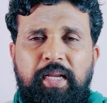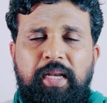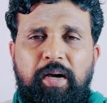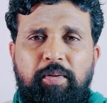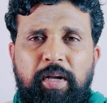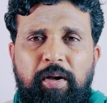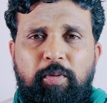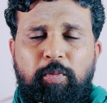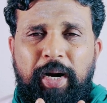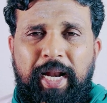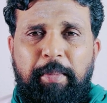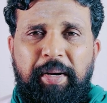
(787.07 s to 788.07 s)
Now,
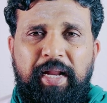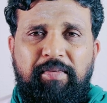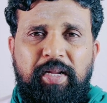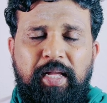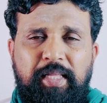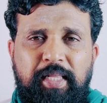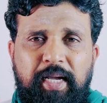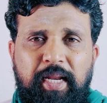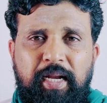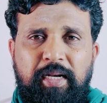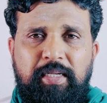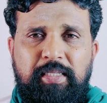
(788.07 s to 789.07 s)
what happened after Aditha
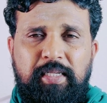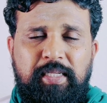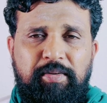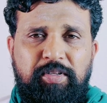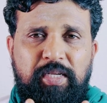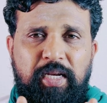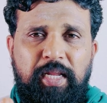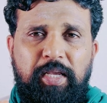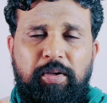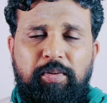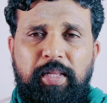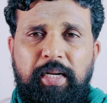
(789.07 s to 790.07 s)
Karikalan's death? I was
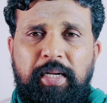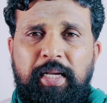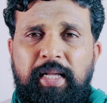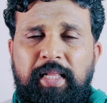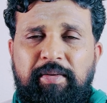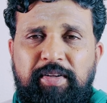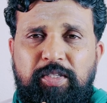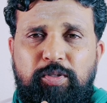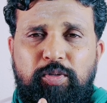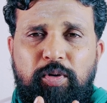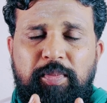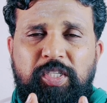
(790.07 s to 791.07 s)
telling you that there was
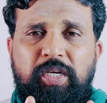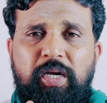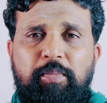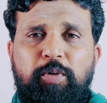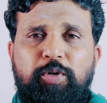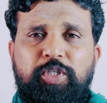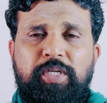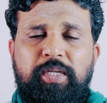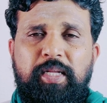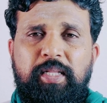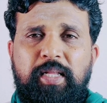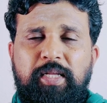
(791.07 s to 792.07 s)
so much commotion
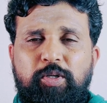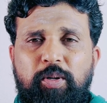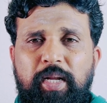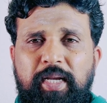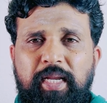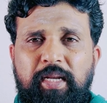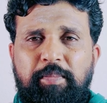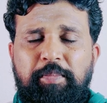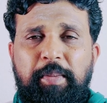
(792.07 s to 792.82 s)
in the Chola kingdom.